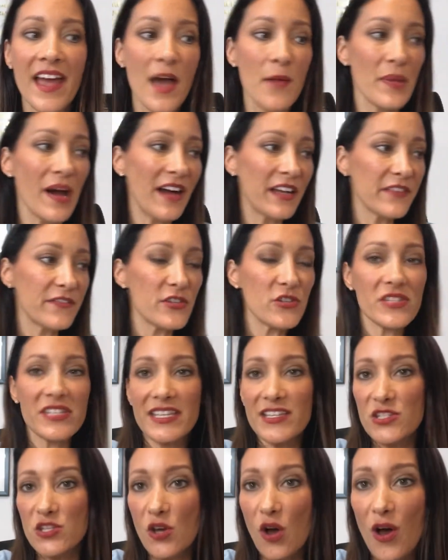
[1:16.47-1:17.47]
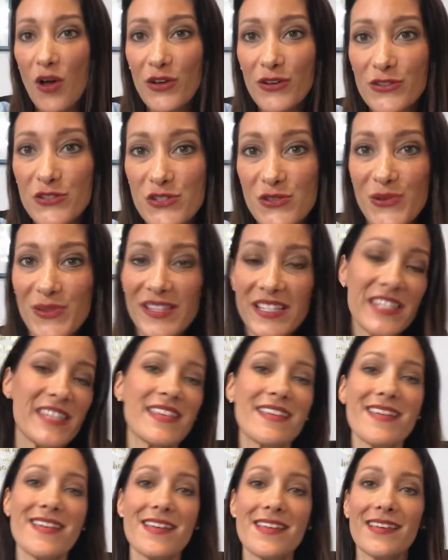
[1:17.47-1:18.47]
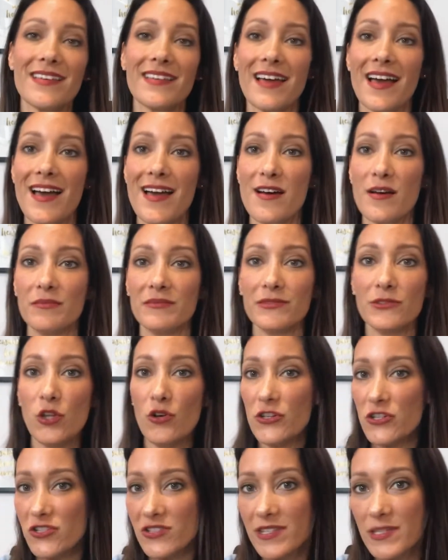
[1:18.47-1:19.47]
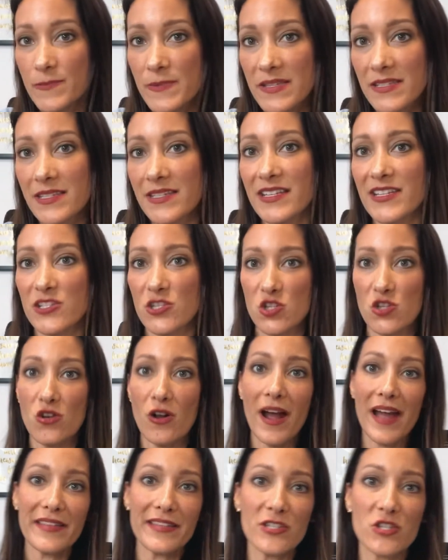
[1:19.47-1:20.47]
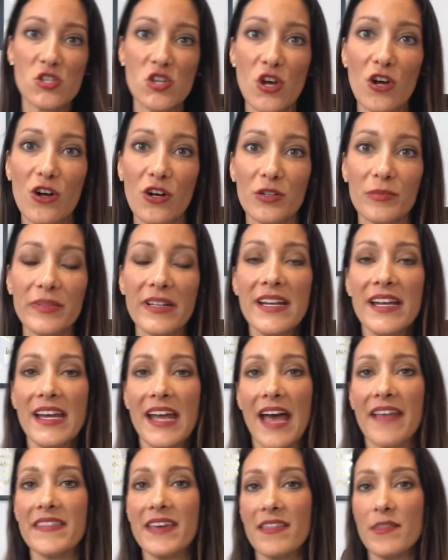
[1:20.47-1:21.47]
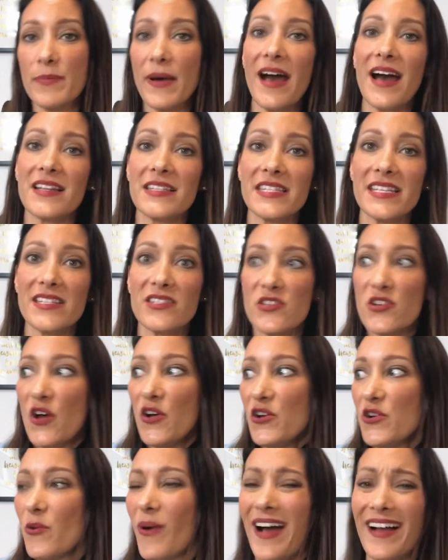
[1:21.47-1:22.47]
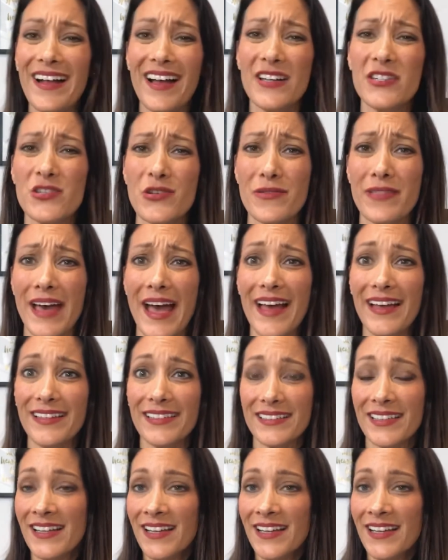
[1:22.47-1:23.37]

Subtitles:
Part of you says, go, do this thing, launch this business, try this job. And the other part says, no, I can't do that.